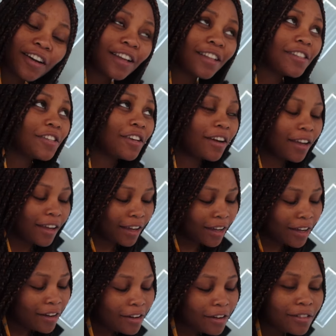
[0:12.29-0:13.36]

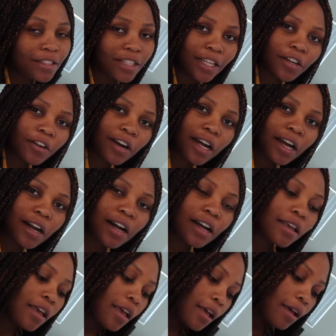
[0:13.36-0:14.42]
Odira,
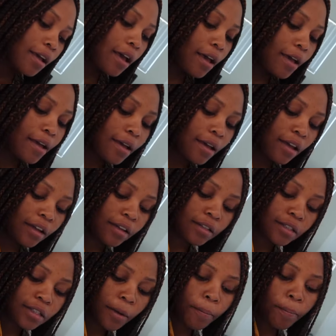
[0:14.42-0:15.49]

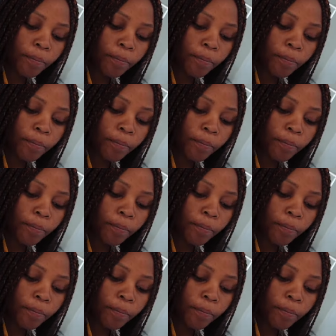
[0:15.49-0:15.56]
and